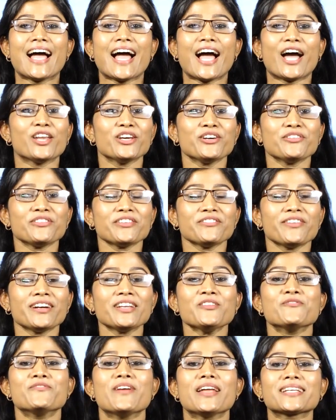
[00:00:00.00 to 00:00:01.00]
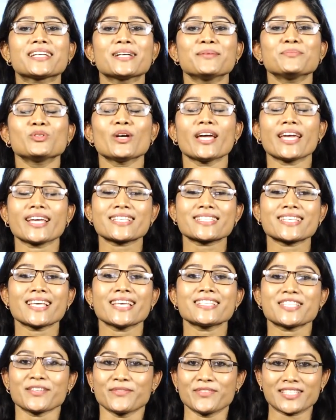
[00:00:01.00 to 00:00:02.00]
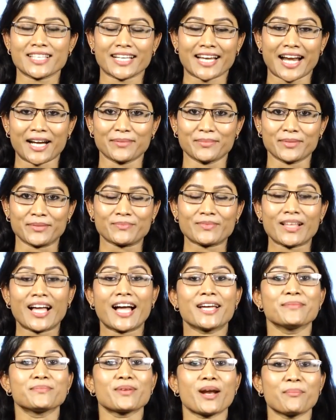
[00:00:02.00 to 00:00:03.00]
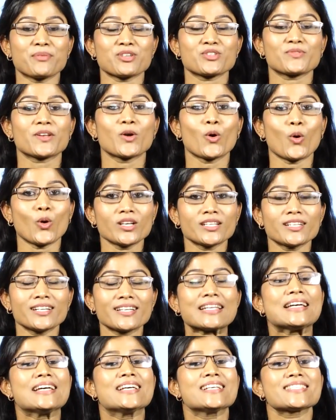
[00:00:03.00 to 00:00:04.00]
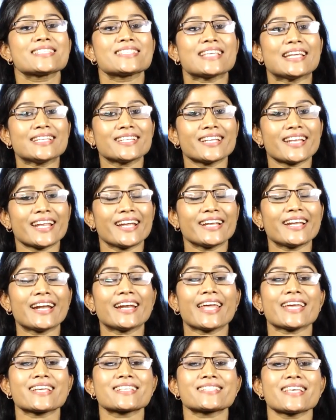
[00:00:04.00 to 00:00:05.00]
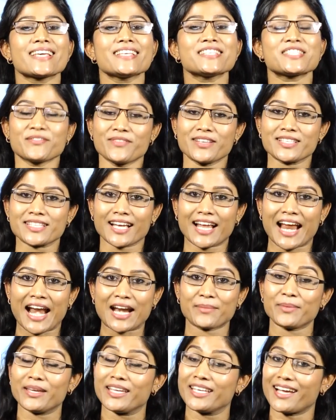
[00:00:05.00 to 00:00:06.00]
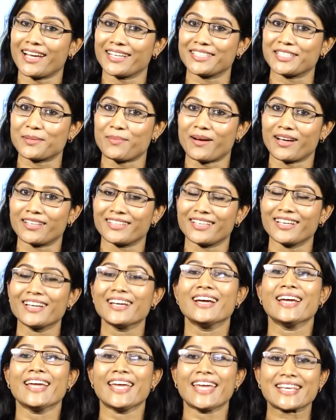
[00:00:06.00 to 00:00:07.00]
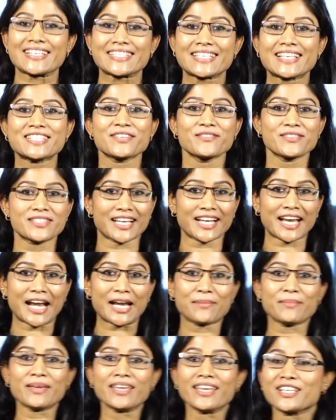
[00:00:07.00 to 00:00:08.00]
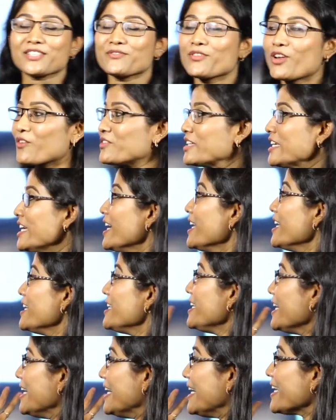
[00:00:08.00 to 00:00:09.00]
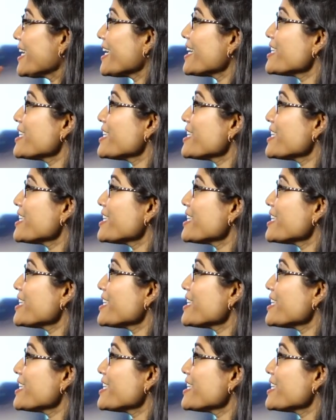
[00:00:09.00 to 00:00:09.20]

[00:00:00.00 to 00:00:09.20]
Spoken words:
Hello everyone, welcome to Excel Civils Academy. I am Rameshwari Holkar, Center Head at Excel Civils Academy in Hyderabad. Excel Civils Academy is one of the leading